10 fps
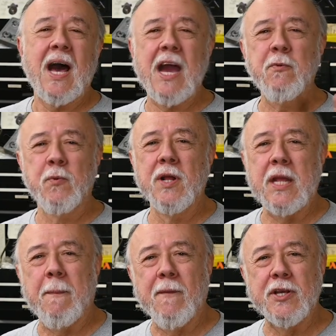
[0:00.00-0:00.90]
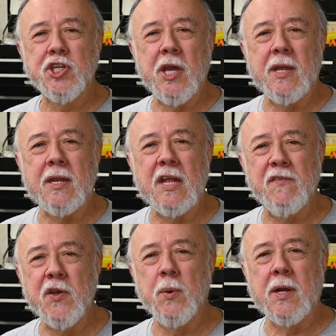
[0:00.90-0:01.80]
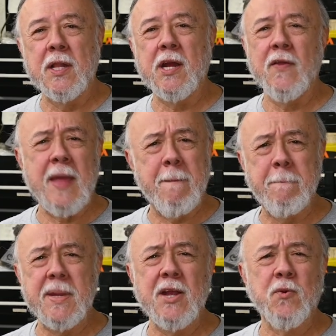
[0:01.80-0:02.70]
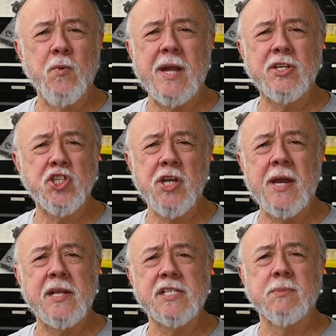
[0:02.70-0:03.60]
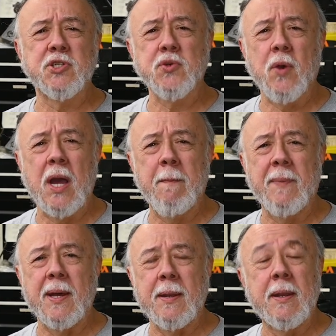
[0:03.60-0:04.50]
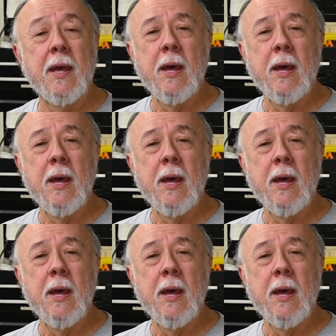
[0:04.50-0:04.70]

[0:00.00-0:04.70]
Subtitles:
I'd really appreciate it if you would click on that big red shiny subscribe button.